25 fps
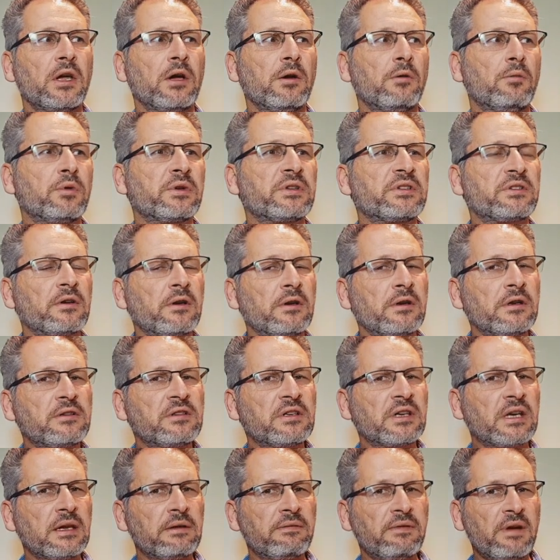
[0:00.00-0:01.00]
were starting to
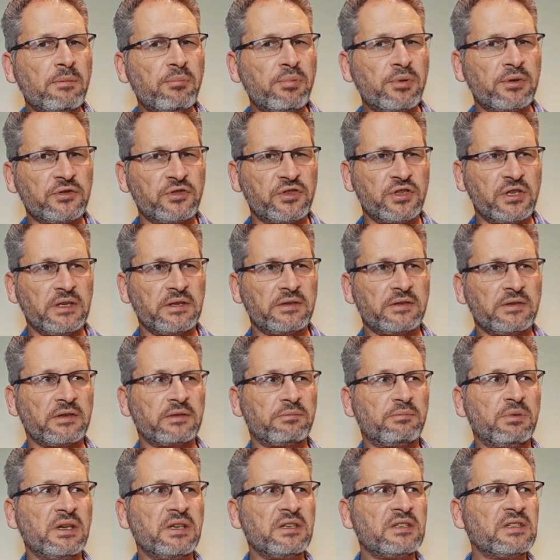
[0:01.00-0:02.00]
give up on Jesus,
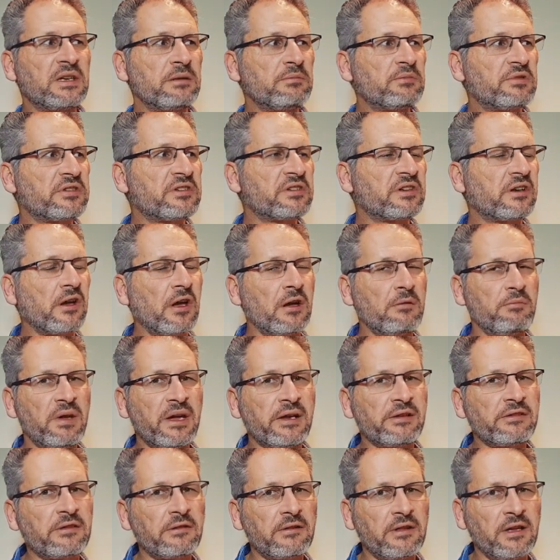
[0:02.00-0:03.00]
being tempted to go
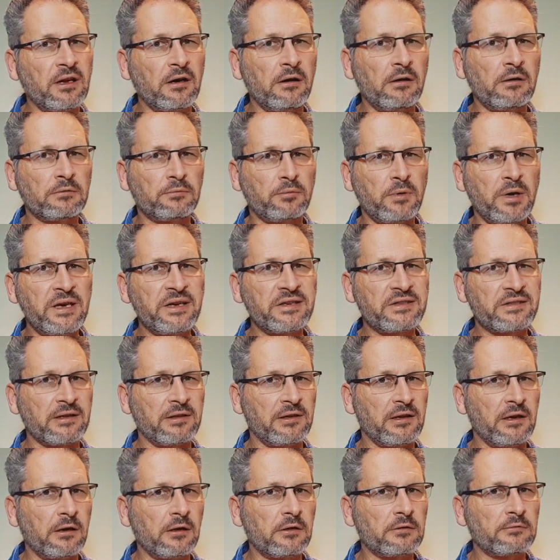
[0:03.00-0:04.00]
back to the old ways and
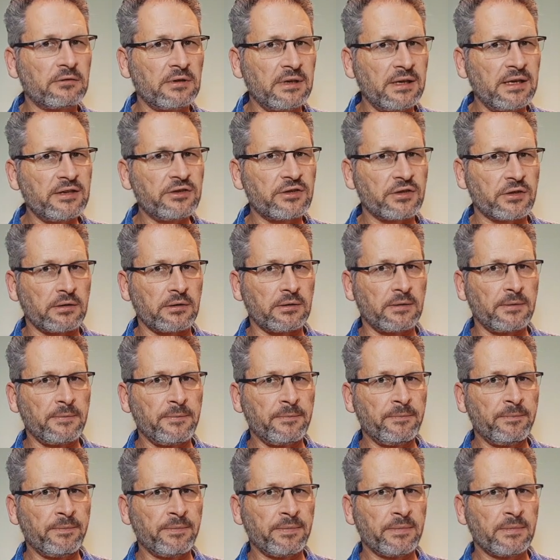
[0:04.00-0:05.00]
the old religion.
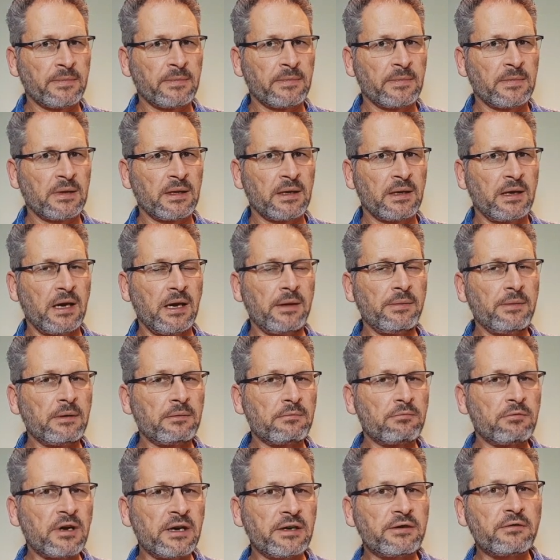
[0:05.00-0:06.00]
And the
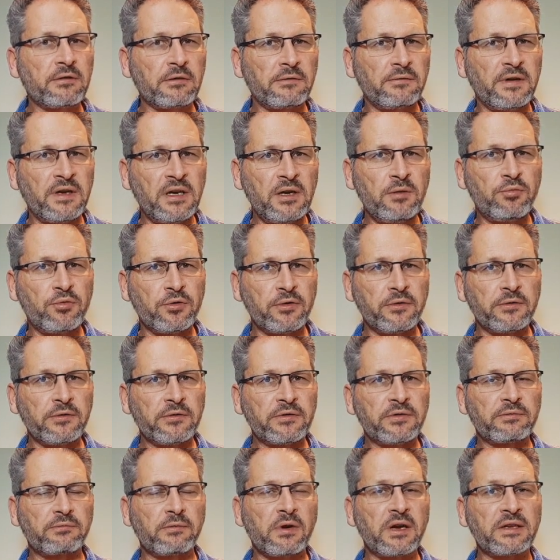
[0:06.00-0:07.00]
writer of
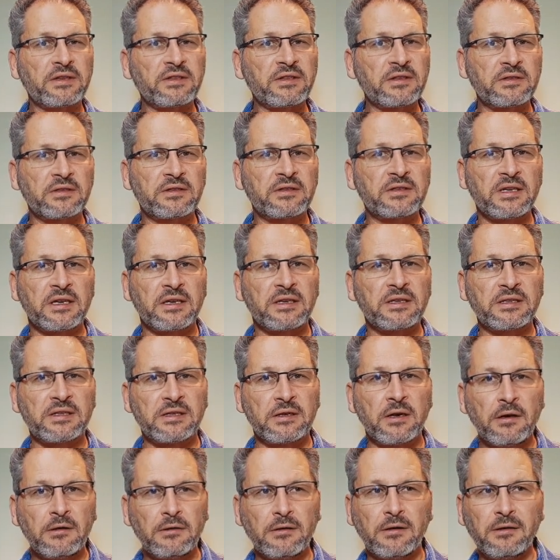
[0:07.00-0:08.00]
Hebrews writes and says,
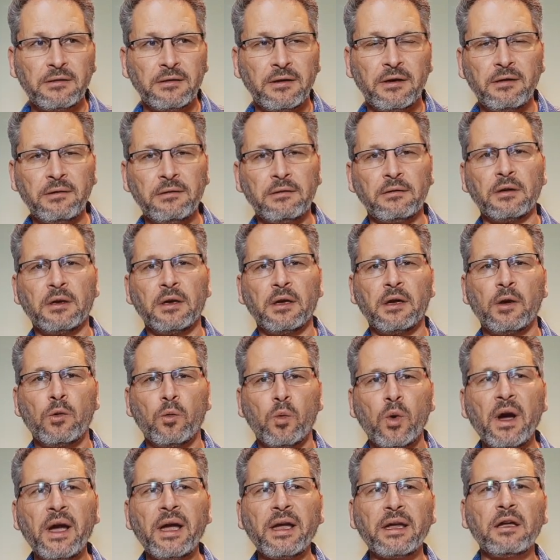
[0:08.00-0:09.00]
No, no, no.
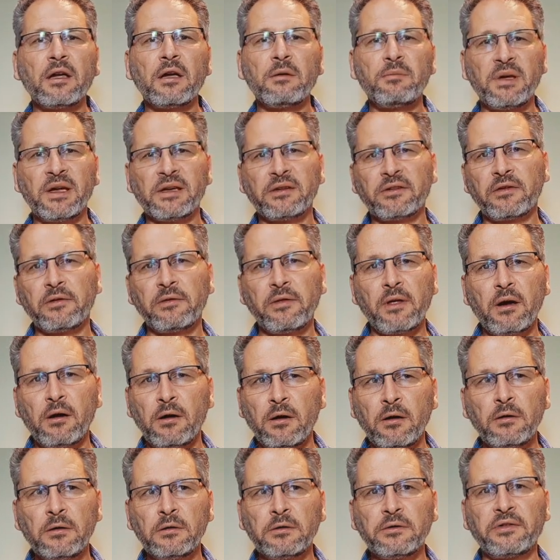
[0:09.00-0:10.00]
Why go back to the
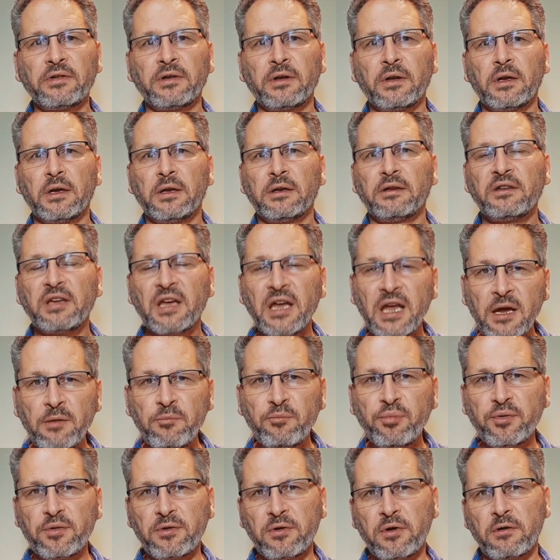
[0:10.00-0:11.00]
old
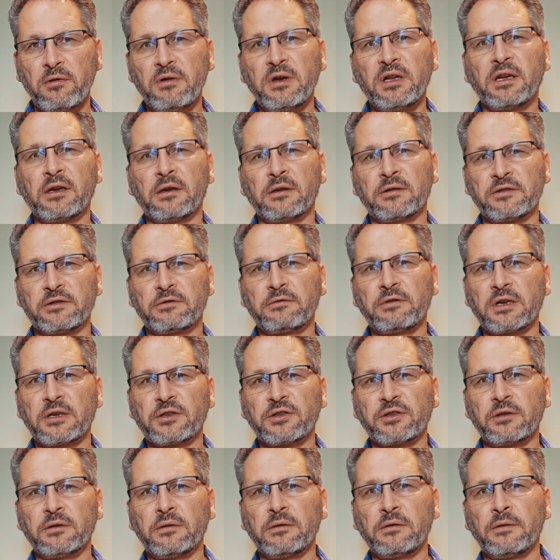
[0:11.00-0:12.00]
temporary
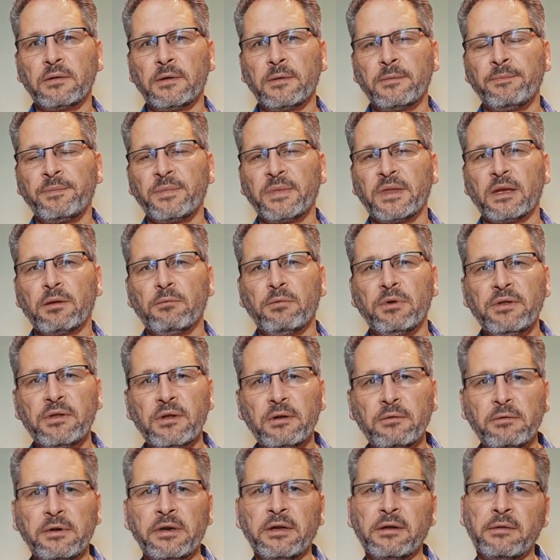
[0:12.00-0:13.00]
construction when the
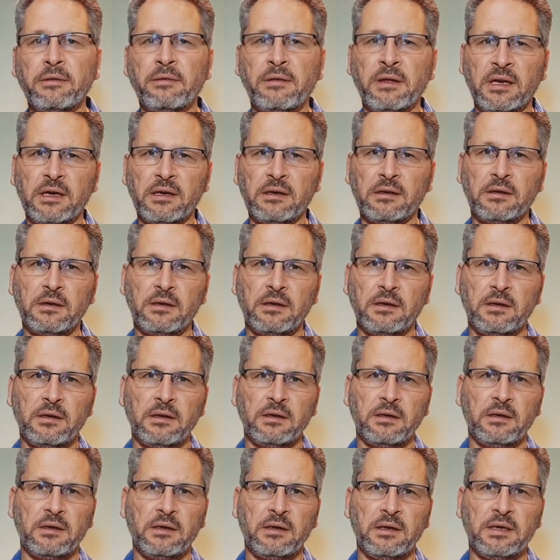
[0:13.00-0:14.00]
real thing
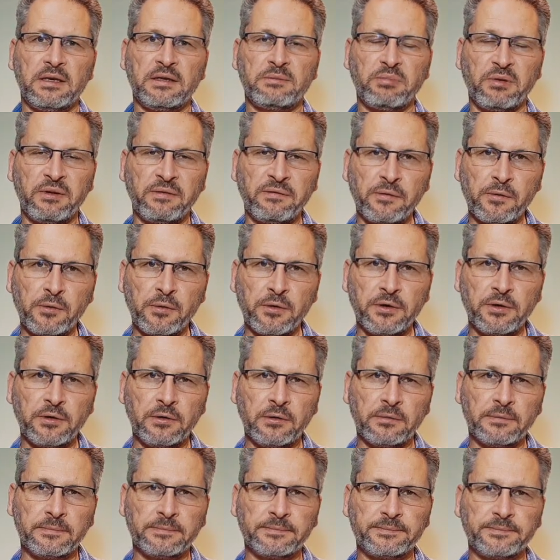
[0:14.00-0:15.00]
is before you?
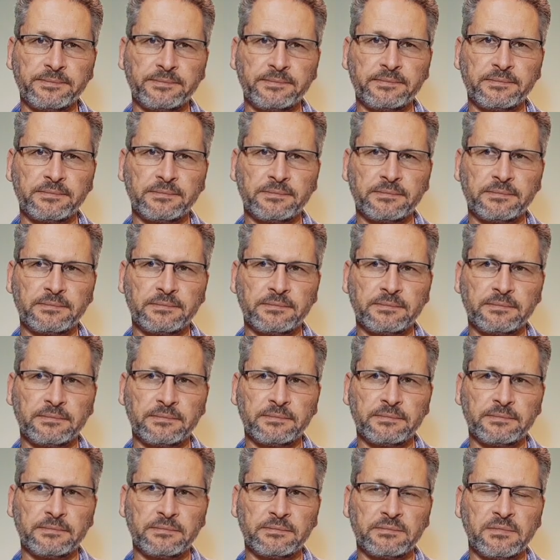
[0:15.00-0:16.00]

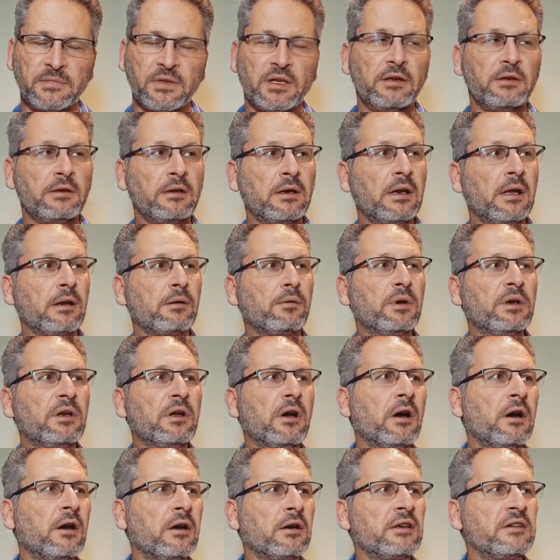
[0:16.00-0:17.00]
You know, like when
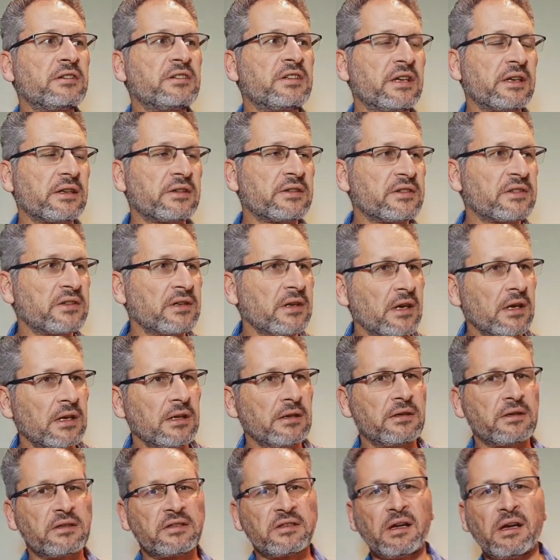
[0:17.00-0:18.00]
architects
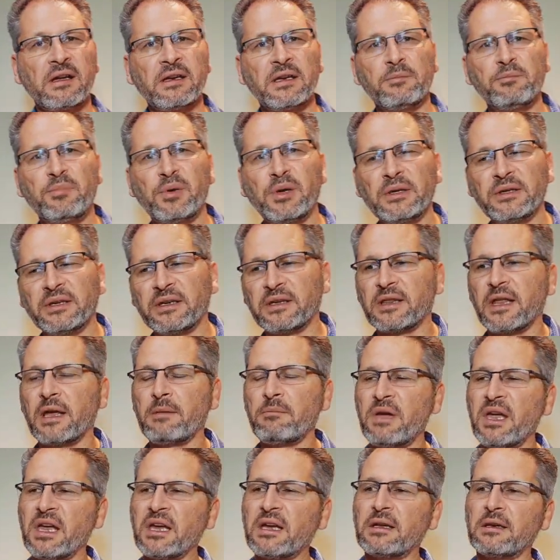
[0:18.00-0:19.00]
design a building, they
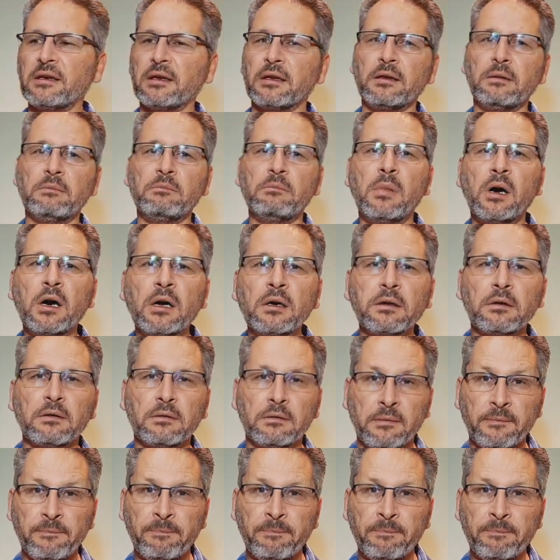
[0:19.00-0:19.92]
make a little model.